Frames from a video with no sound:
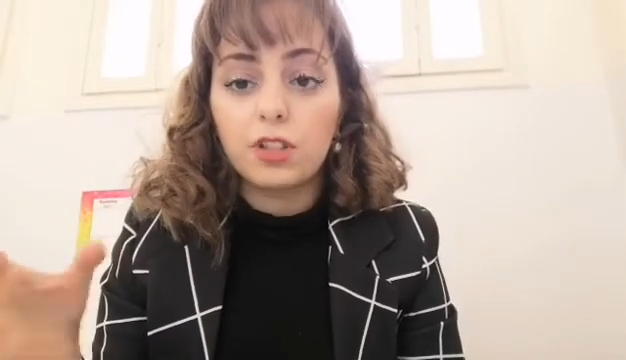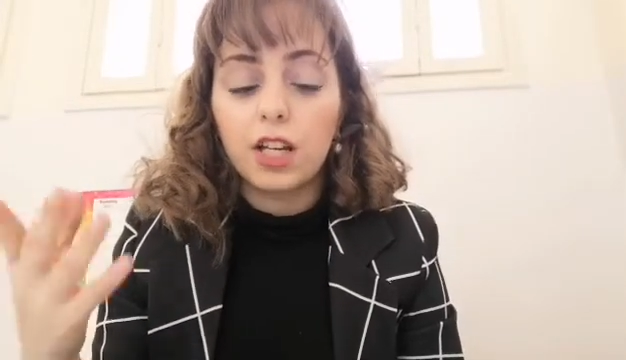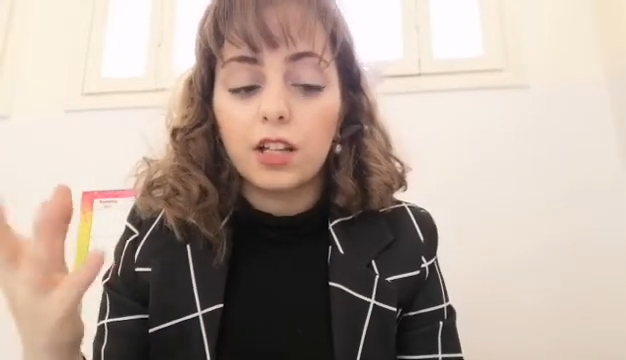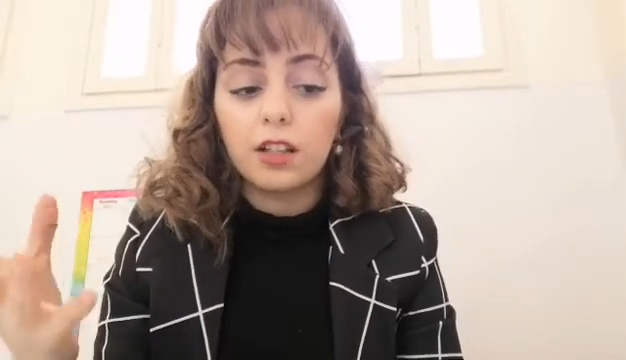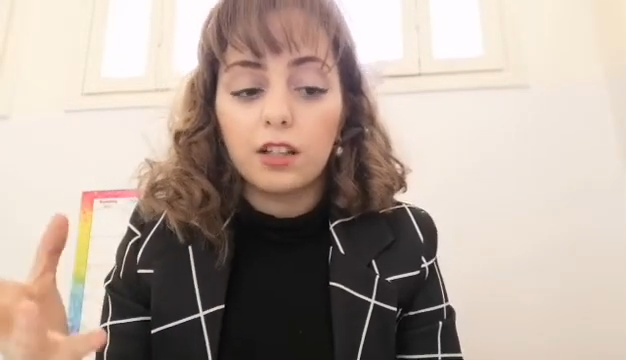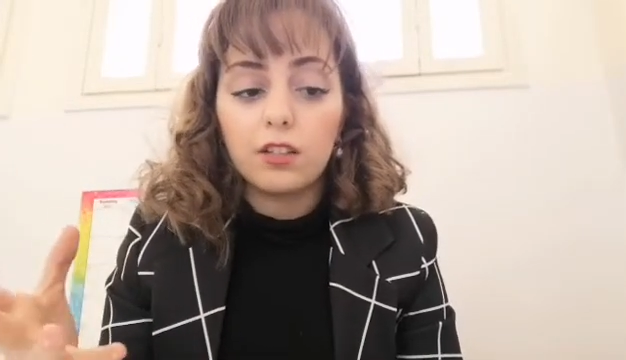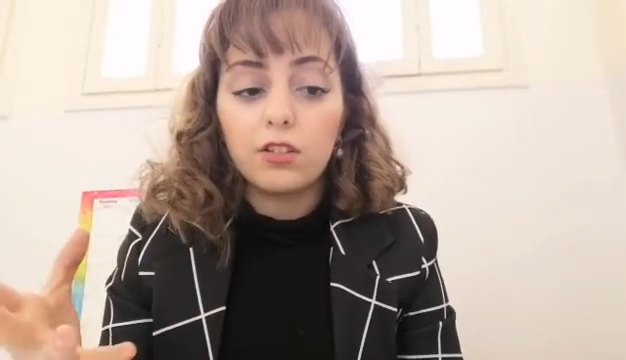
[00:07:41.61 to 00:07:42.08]

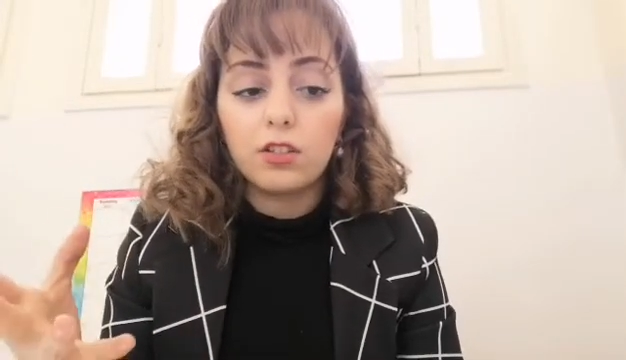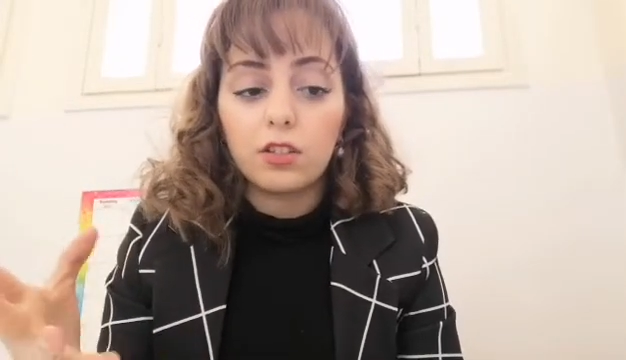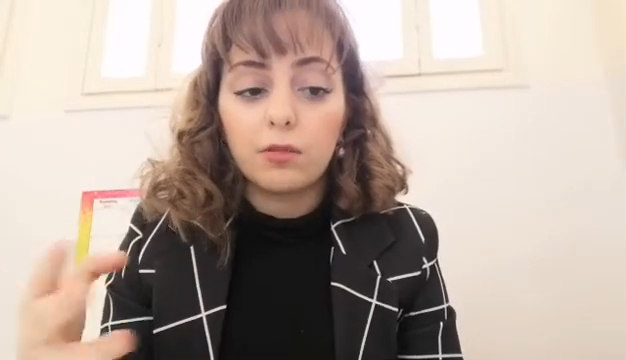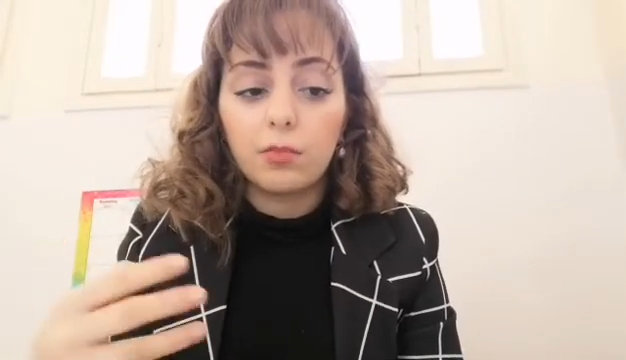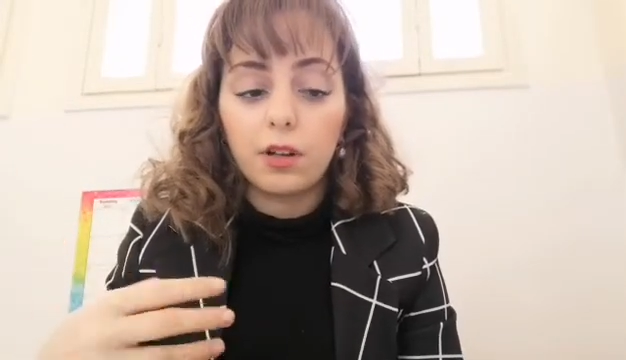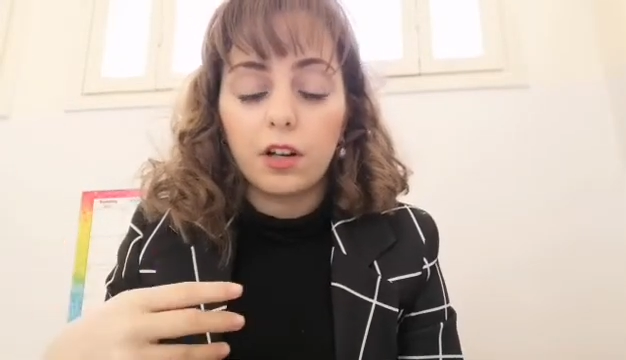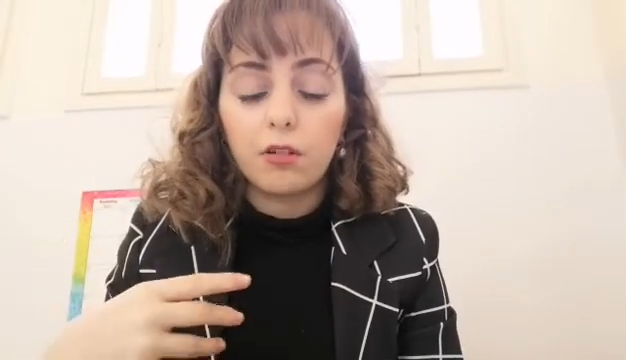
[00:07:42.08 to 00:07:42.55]
tell us
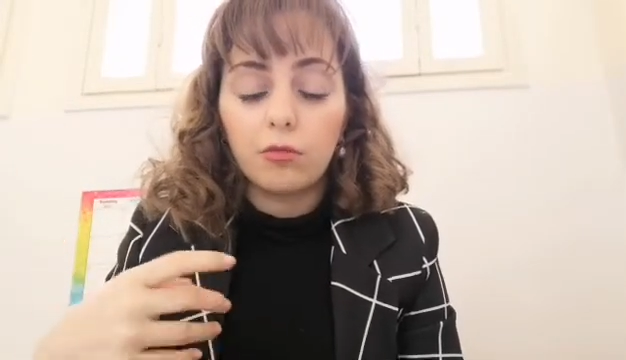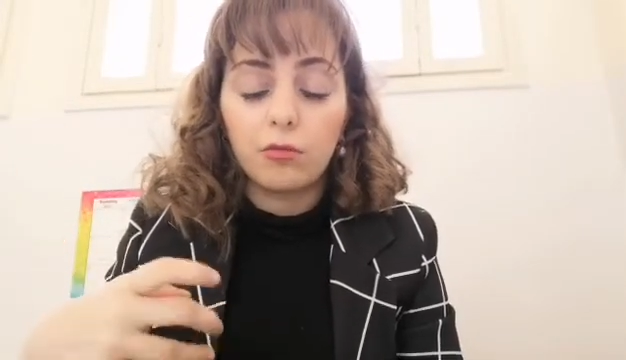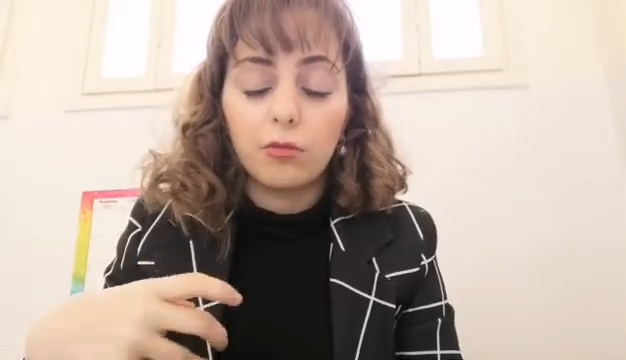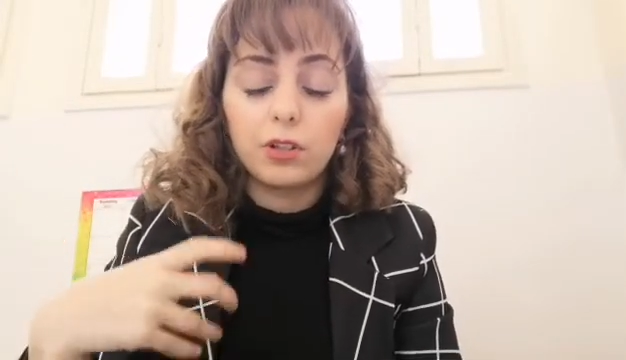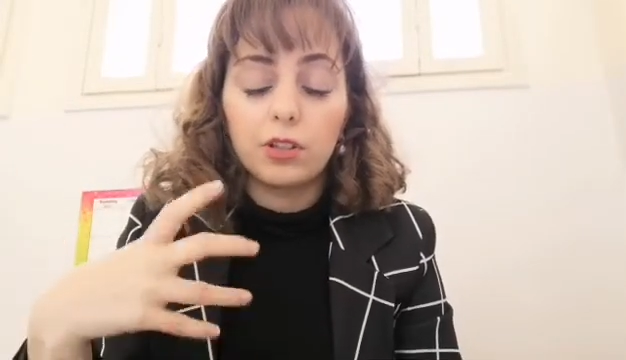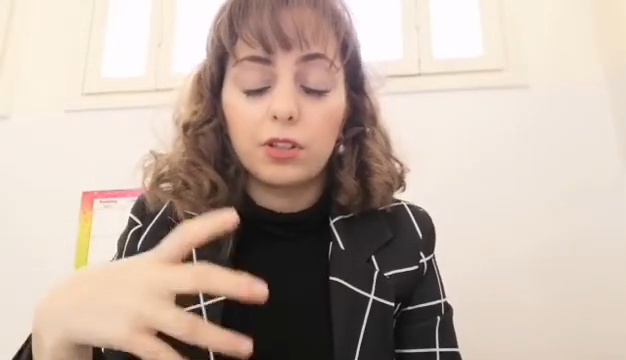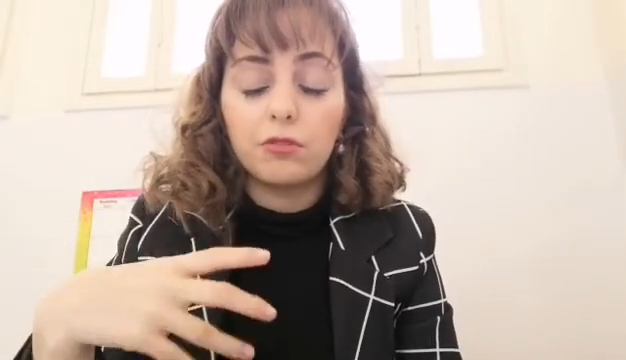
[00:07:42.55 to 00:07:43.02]
about
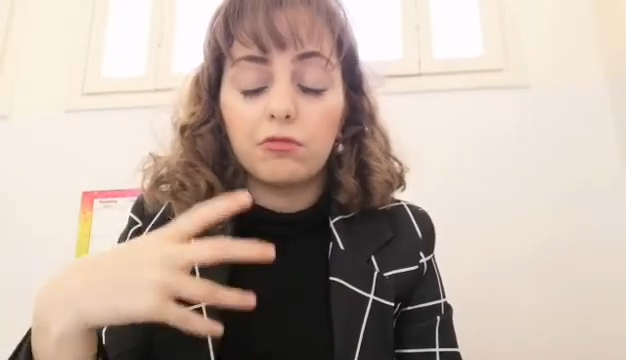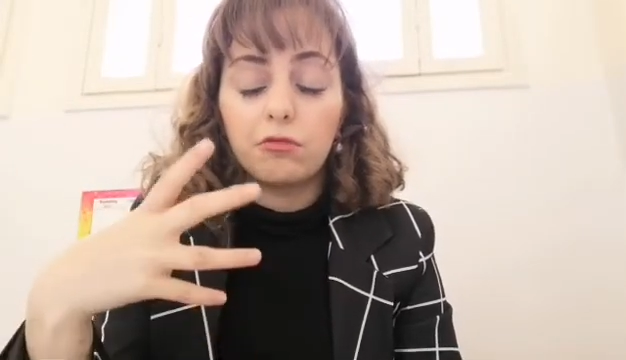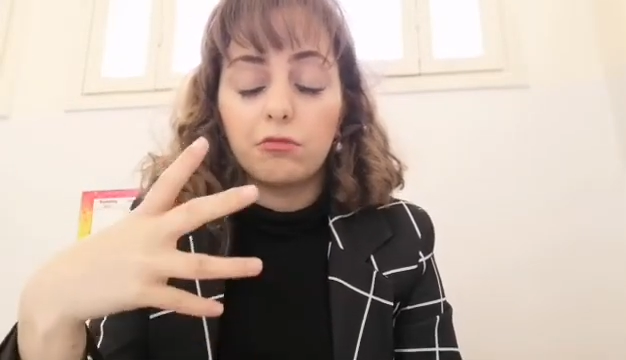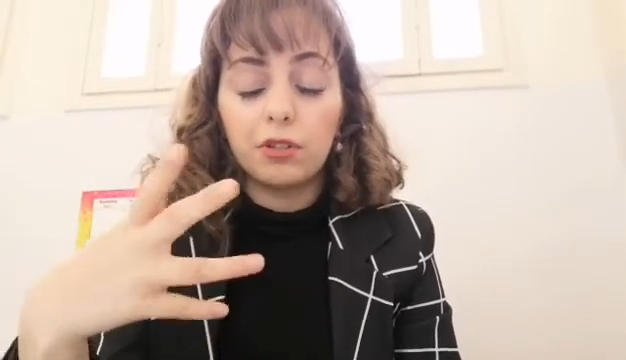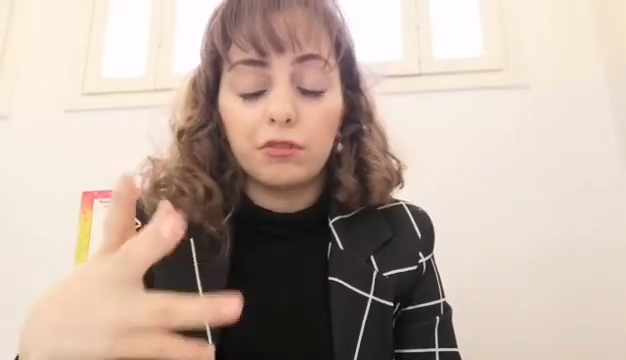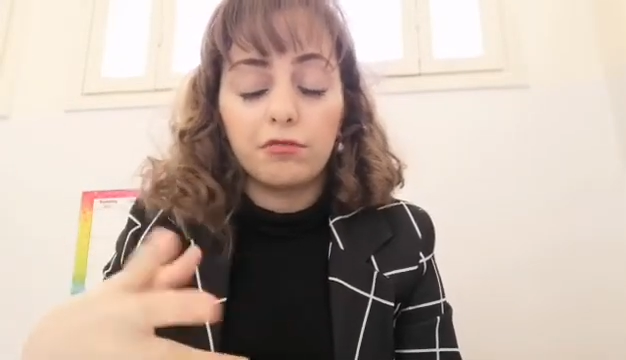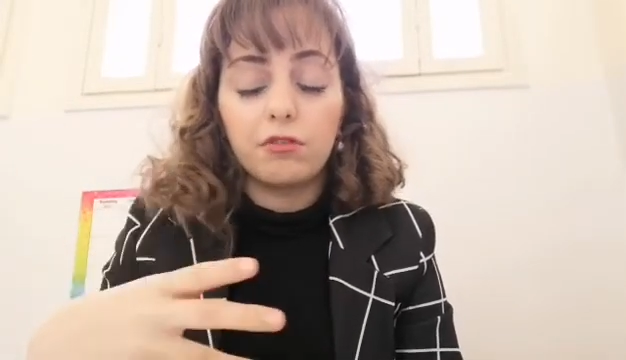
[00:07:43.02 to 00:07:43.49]

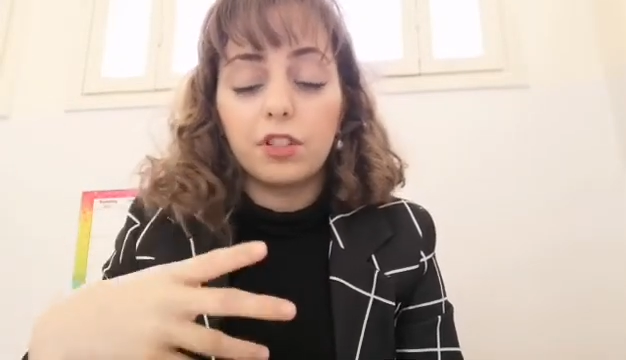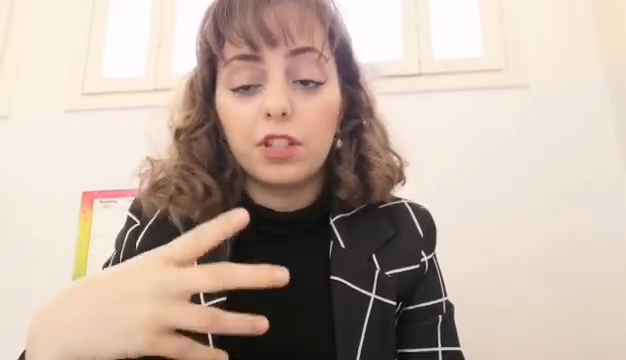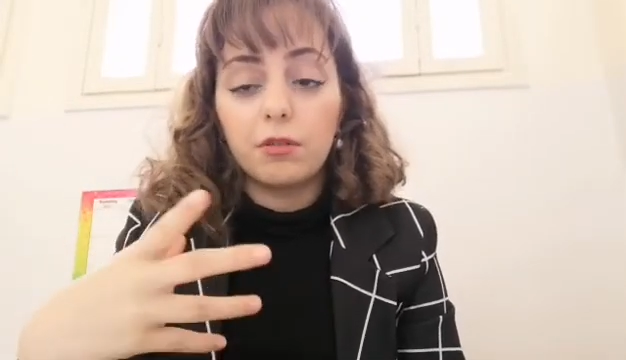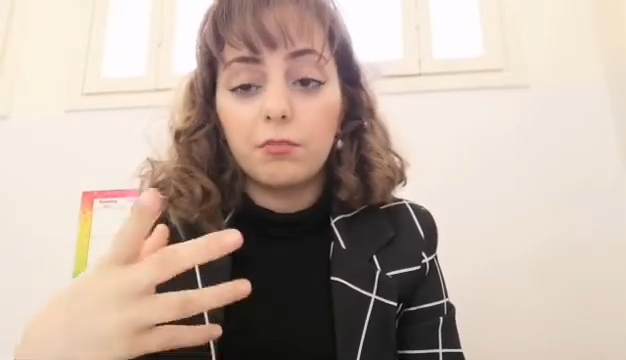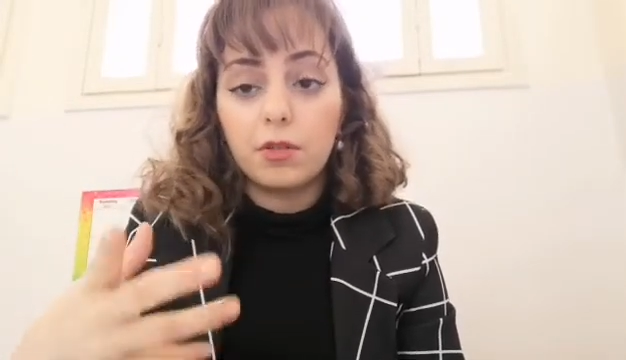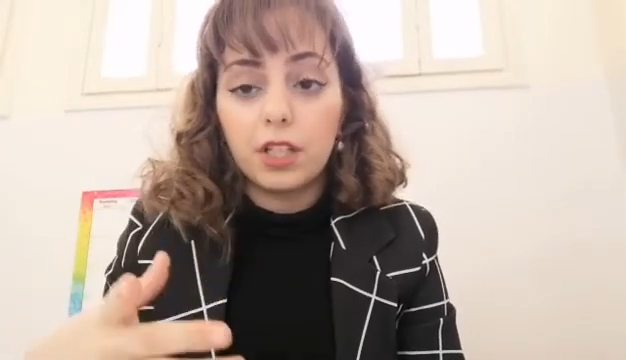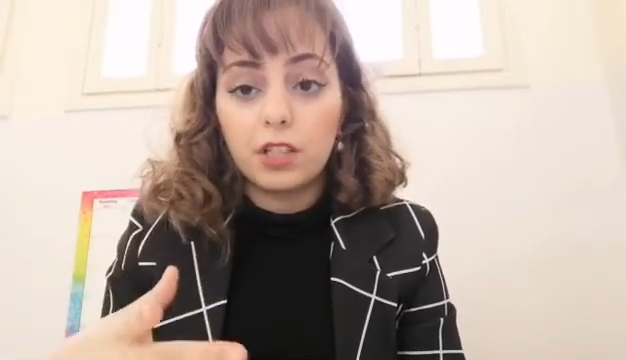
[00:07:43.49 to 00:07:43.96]
what
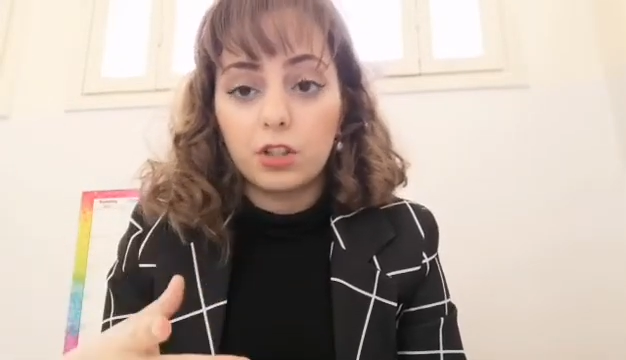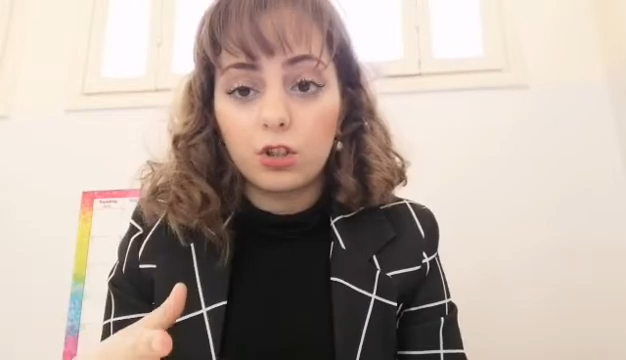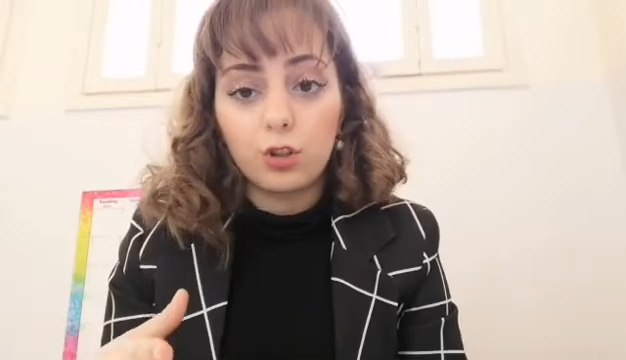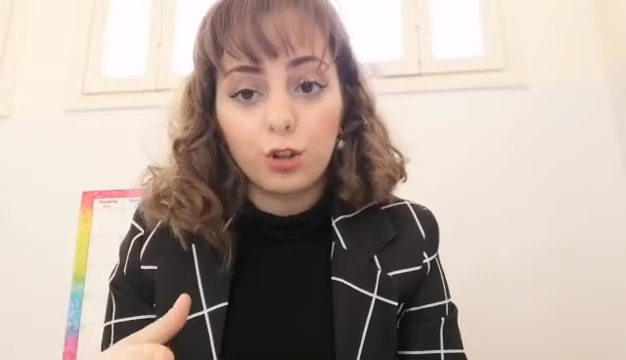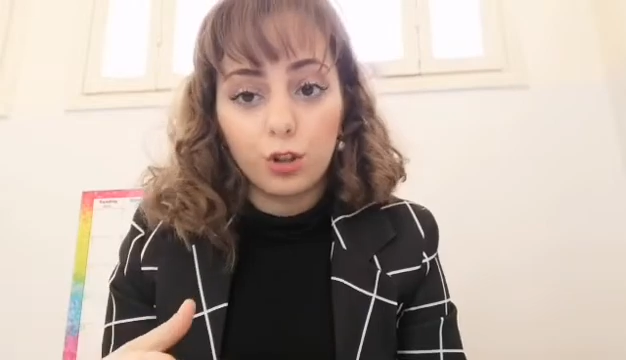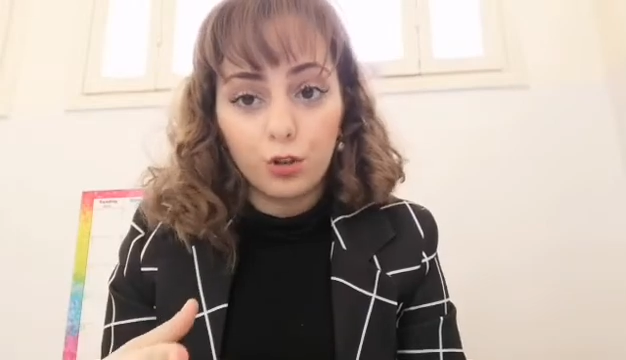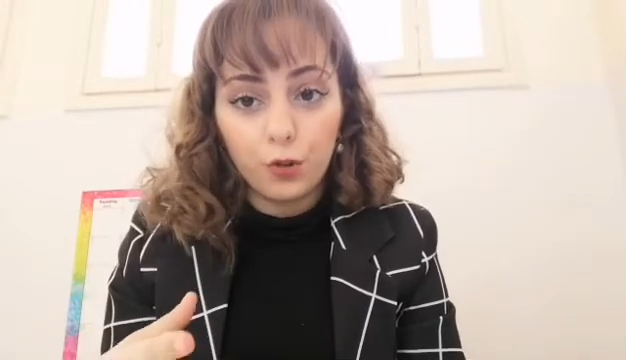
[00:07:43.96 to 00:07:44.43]
freedom means
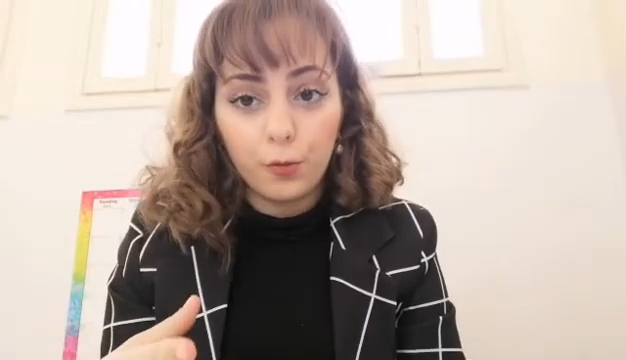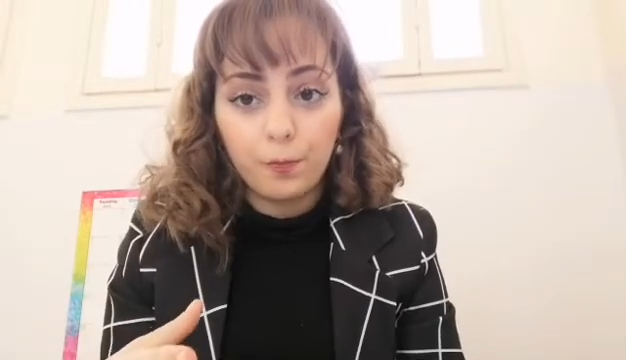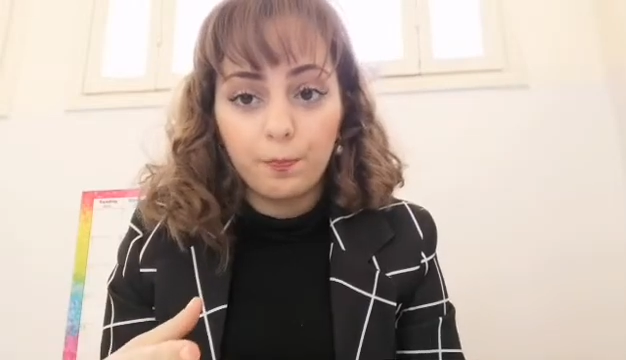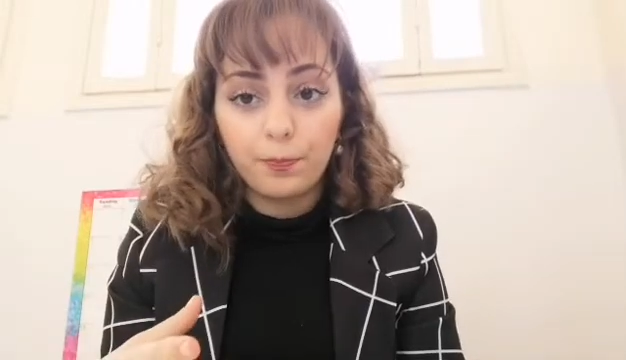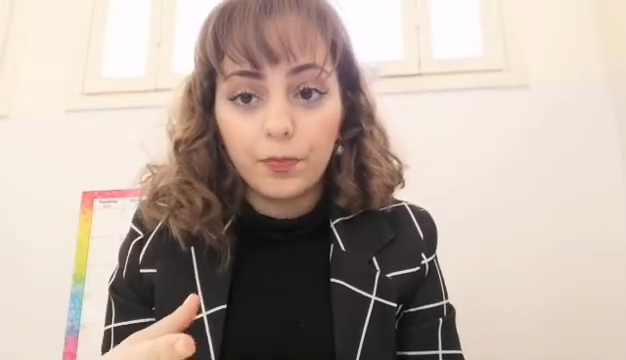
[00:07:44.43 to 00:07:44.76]
to you.